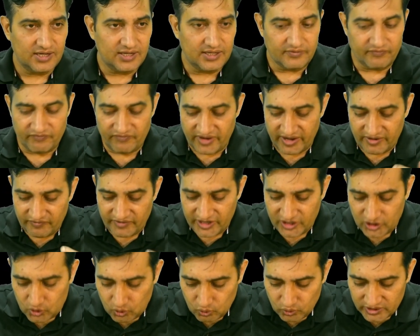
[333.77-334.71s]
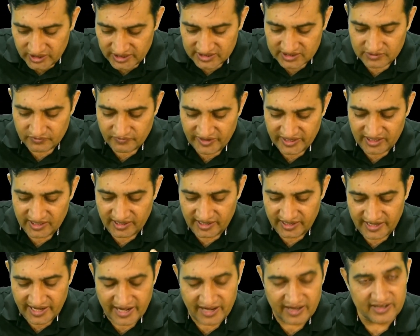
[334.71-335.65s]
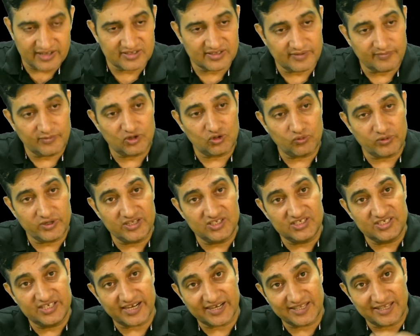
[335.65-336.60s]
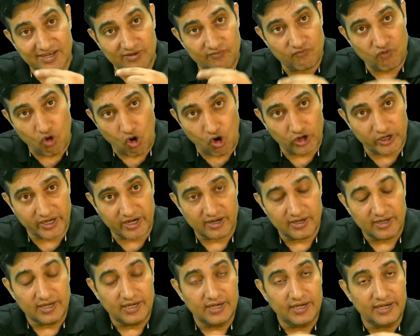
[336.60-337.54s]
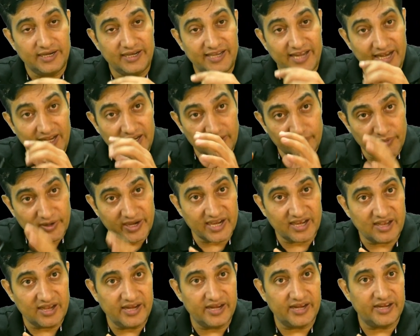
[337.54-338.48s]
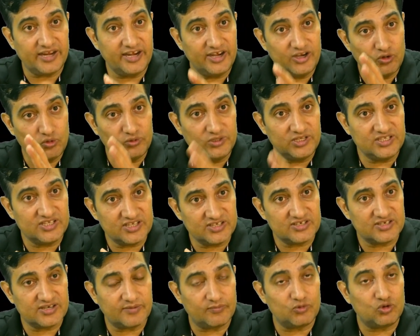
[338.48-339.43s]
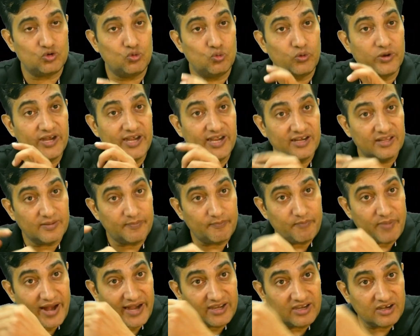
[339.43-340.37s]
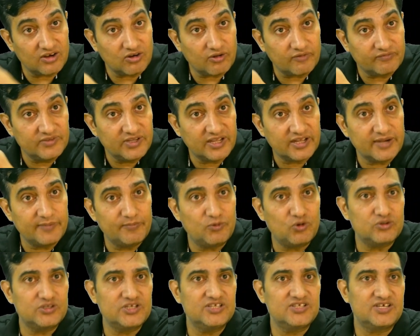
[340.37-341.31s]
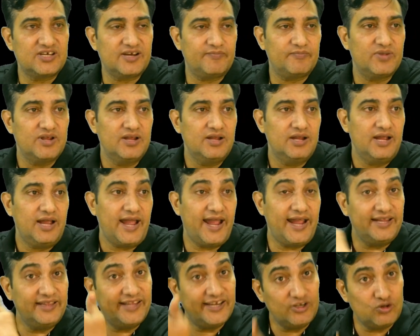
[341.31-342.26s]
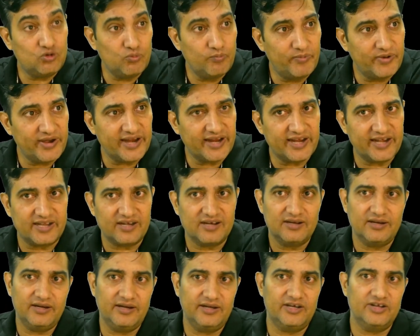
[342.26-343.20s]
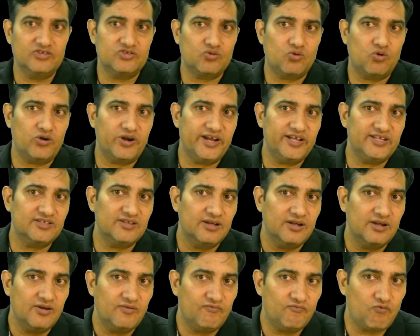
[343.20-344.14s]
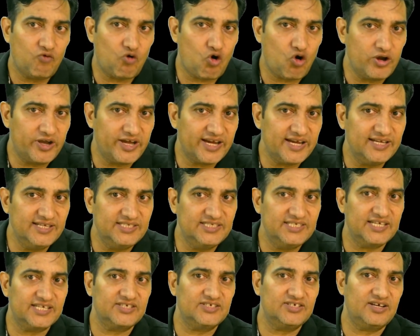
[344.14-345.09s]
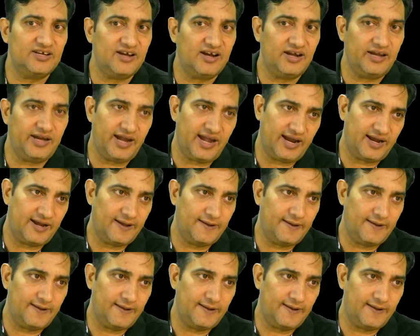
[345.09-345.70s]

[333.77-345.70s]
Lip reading: When we do this, when the attacker is able to inject that fault deliberately into the system to read the pattern of the crypto system and then to break it, it is called as fault injection attack.